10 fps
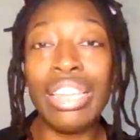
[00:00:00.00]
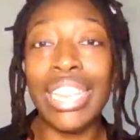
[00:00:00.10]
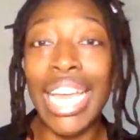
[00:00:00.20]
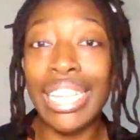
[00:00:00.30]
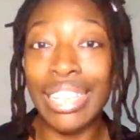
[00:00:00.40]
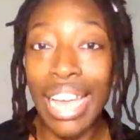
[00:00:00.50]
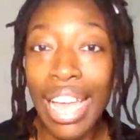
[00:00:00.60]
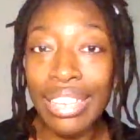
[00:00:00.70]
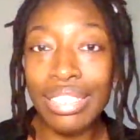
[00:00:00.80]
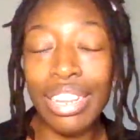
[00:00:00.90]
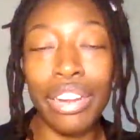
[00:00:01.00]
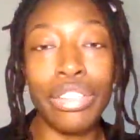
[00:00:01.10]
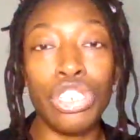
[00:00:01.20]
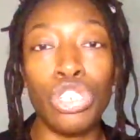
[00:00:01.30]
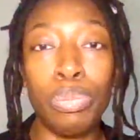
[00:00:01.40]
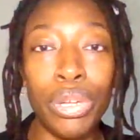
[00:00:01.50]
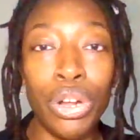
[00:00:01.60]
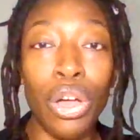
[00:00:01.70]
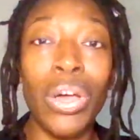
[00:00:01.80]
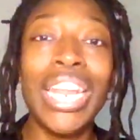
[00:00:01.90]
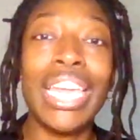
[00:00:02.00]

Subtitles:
That last layer that you put on